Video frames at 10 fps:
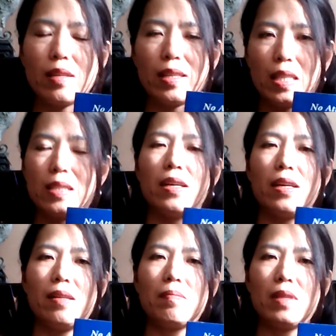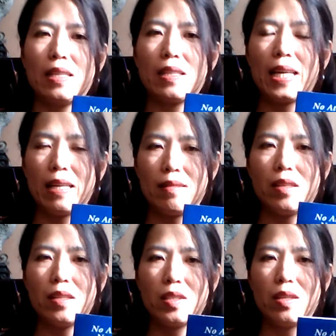at that time that can
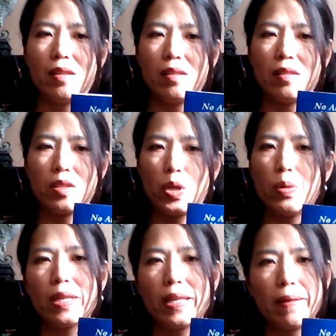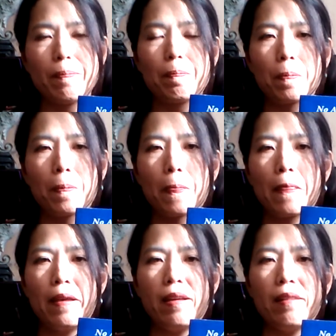cure him.
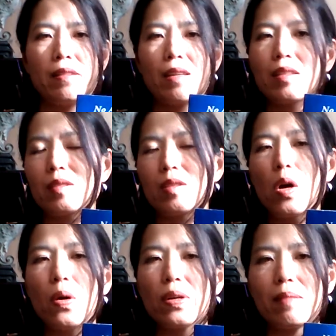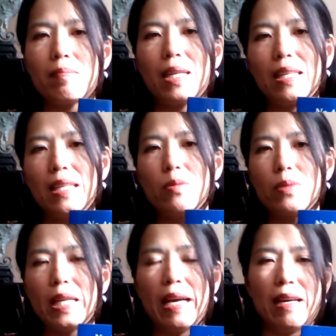Doctor told him that he
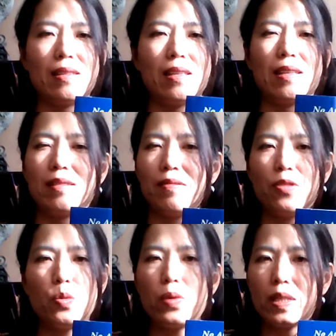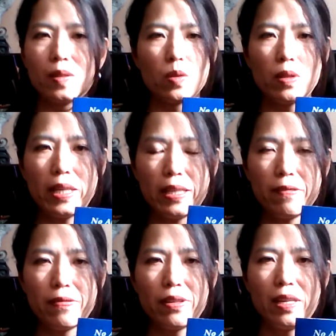only has like a few weeks to live,
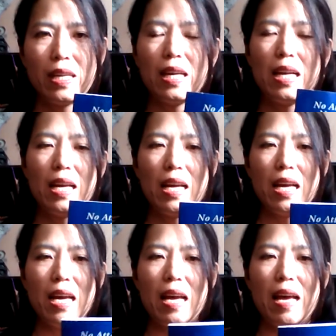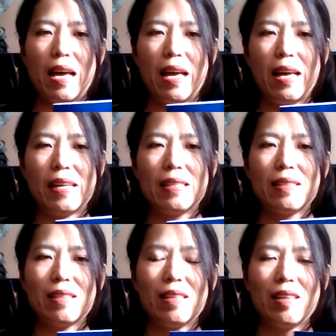and
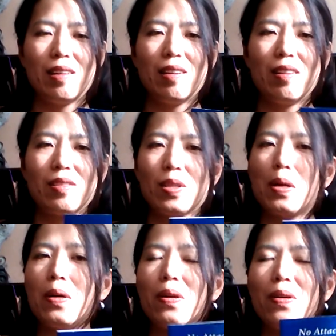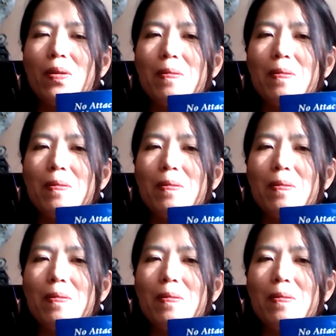so